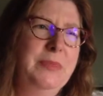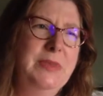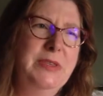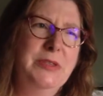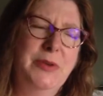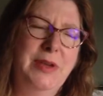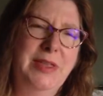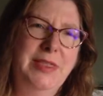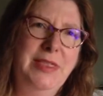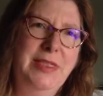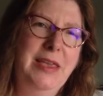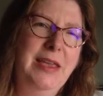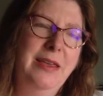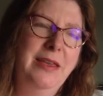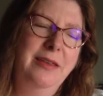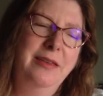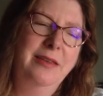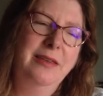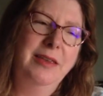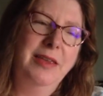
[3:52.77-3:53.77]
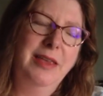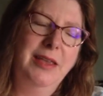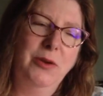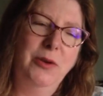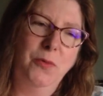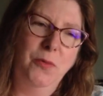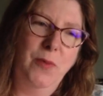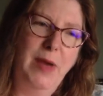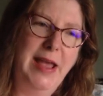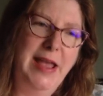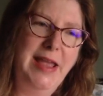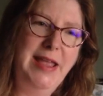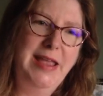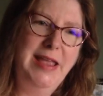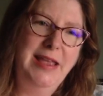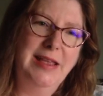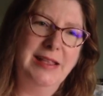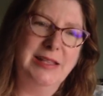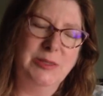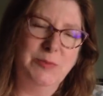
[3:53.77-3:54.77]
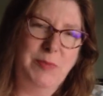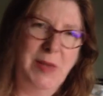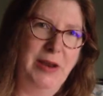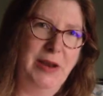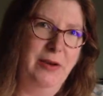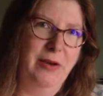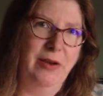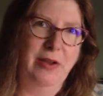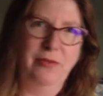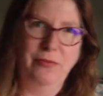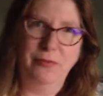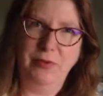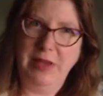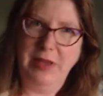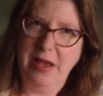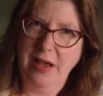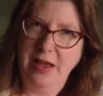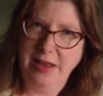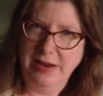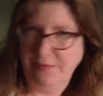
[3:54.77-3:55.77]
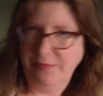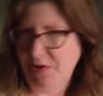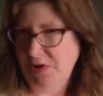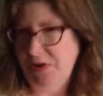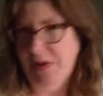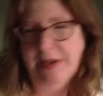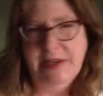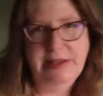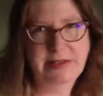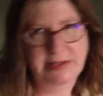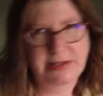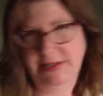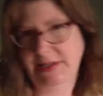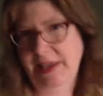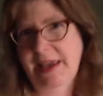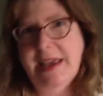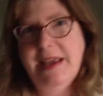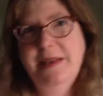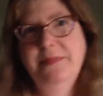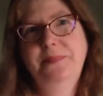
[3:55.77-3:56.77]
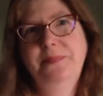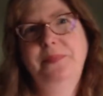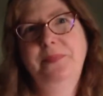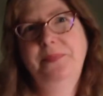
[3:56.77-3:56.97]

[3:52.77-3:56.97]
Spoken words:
So I think, in a way, it's better if we kind of clean slate